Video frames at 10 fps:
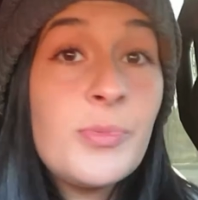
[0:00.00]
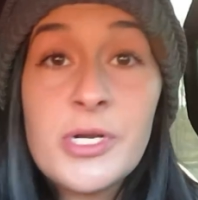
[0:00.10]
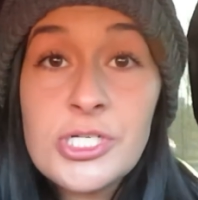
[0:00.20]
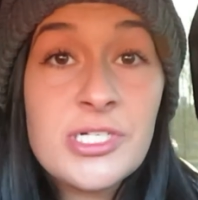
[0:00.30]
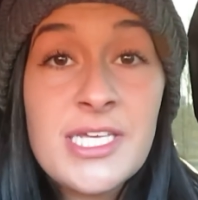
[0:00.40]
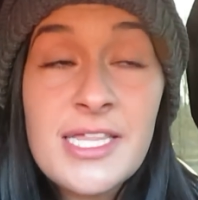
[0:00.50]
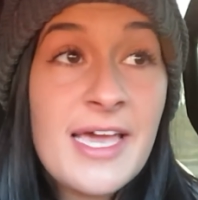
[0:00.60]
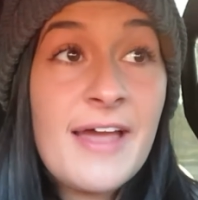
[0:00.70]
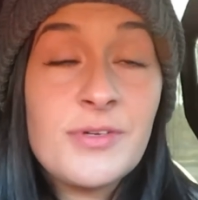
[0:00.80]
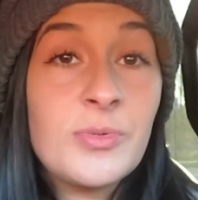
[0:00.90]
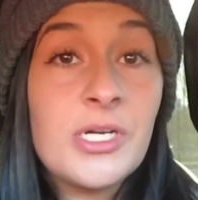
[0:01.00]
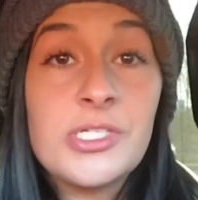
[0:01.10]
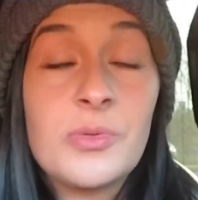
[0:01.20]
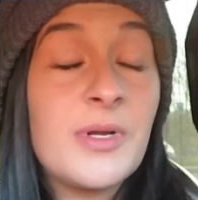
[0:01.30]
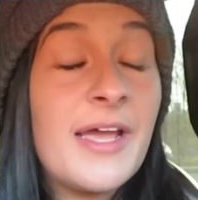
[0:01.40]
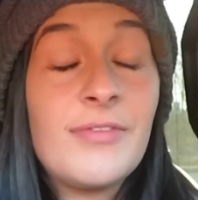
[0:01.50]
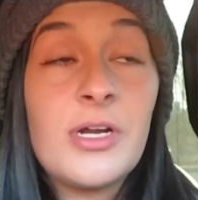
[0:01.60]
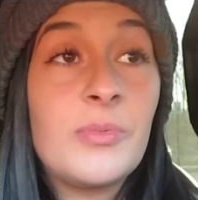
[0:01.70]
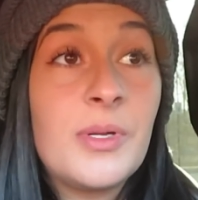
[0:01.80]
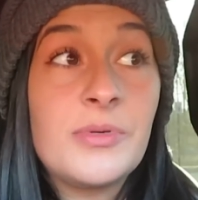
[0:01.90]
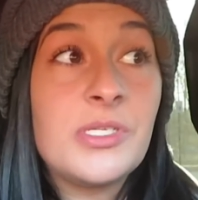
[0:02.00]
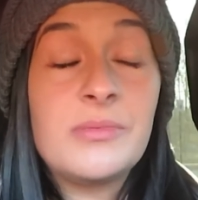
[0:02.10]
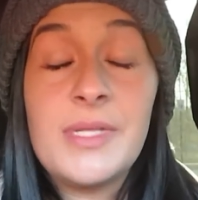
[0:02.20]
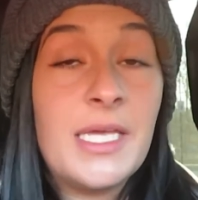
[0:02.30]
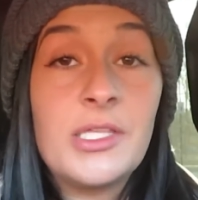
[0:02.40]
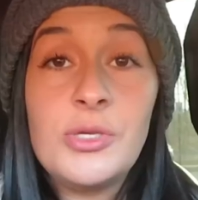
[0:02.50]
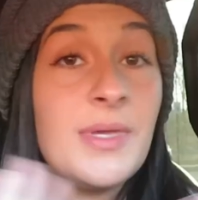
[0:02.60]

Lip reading: you brush your teeth afterwards or whatever, we were like,